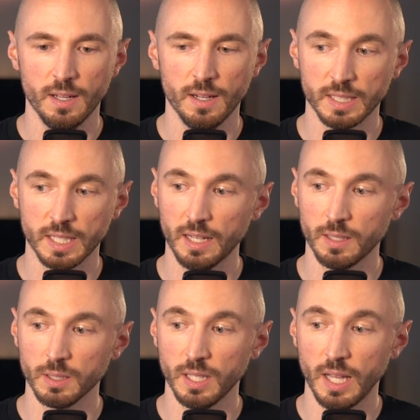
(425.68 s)
It got a
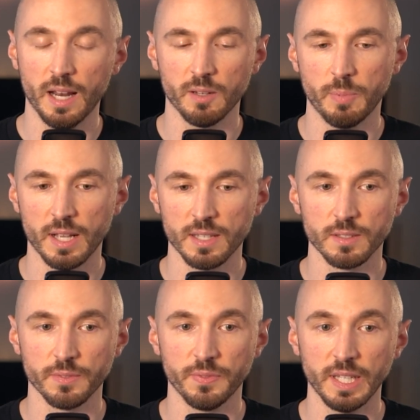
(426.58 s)
lot of
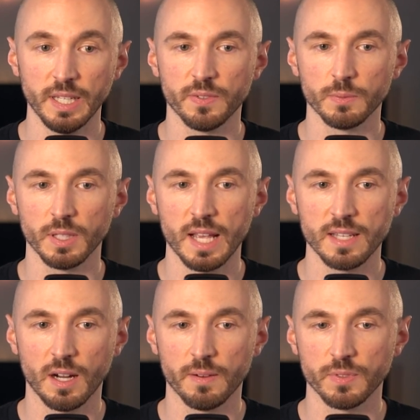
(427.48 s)
positive feed from the
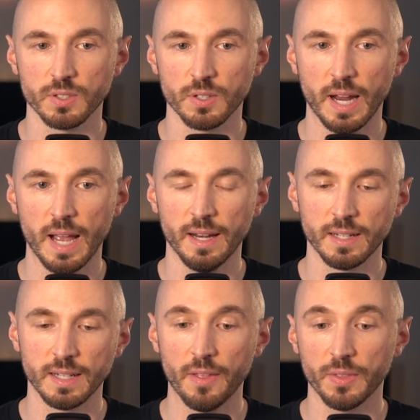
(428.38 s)
last conference they're at,
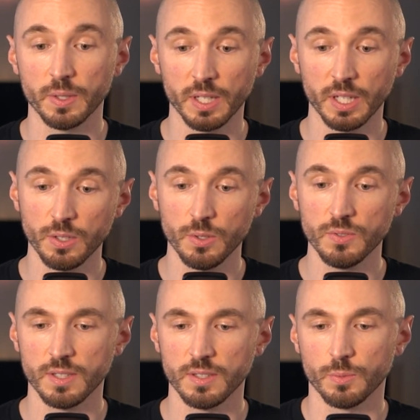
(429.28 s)
and now they're going to
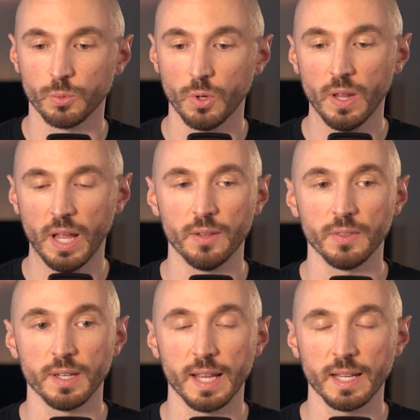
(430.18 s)
use it to roll out
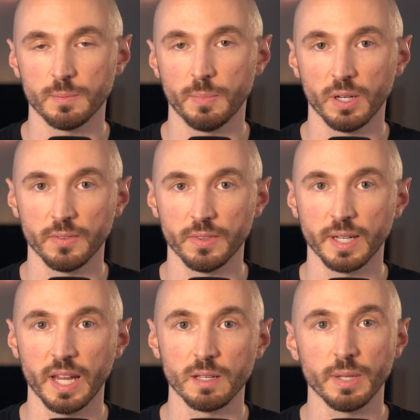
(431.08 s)
the next part of their
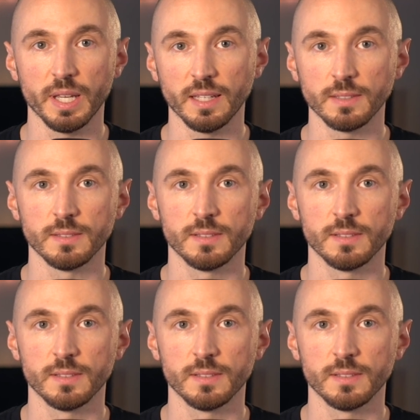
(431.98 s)
campaign.